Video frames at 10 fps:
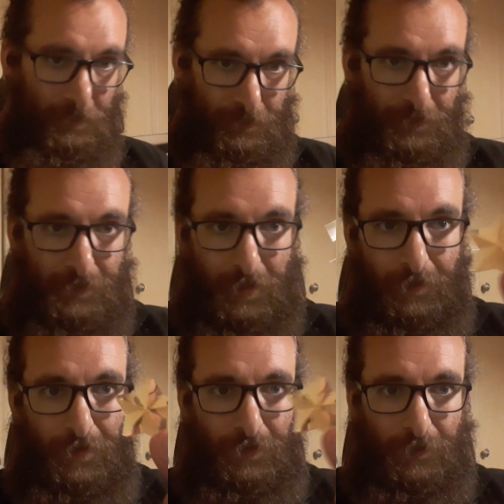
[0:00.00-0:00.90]
There's a star
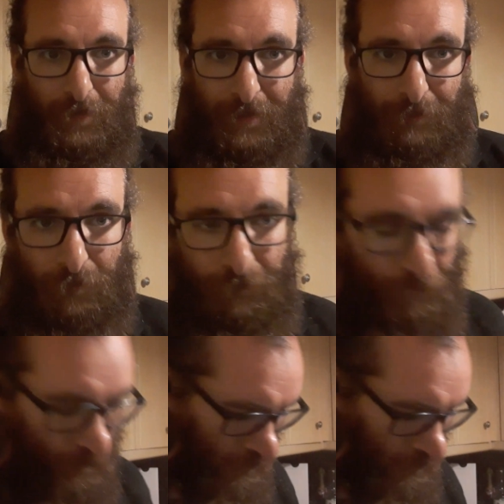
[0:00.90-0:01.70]
there, I don't know where that came from.